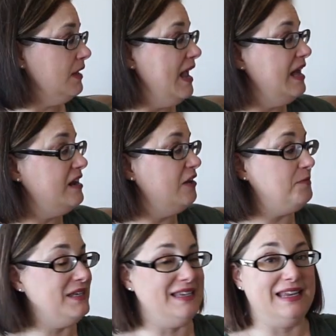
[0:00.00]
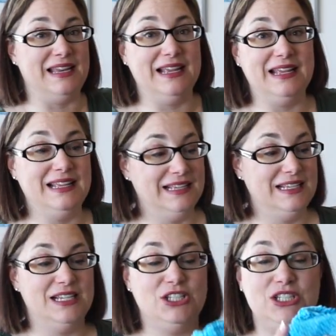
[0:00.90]
And I've been knitting
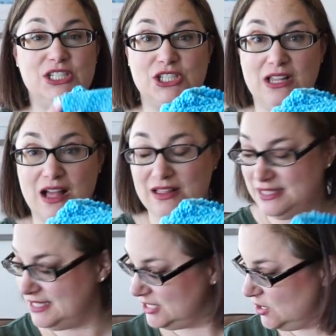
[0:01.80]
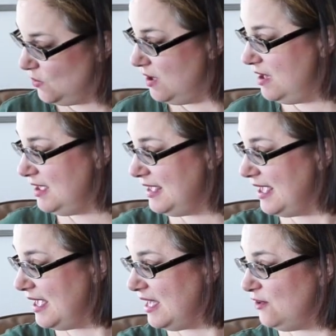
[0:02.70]
Dishcloths. So I
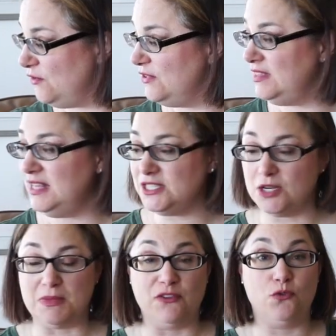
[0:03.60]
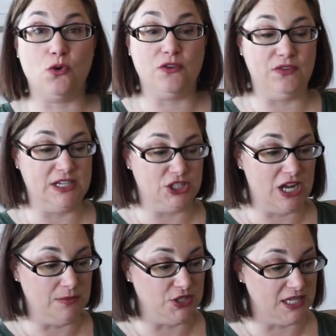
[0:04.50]
have, these are my four finished
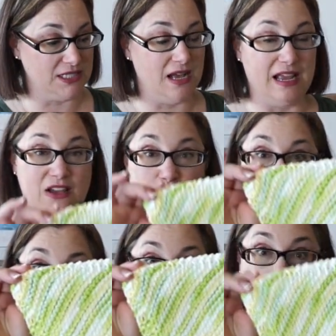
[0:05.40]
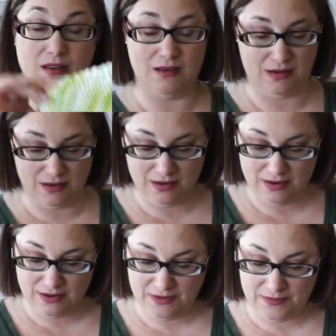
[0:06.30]
objects. I have one.
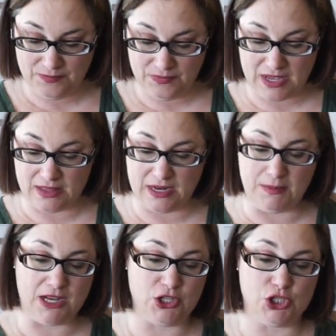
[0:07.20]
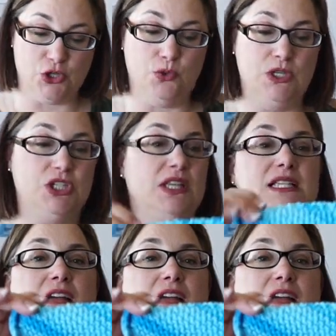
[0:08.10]
And then I'm not going to show you each of these.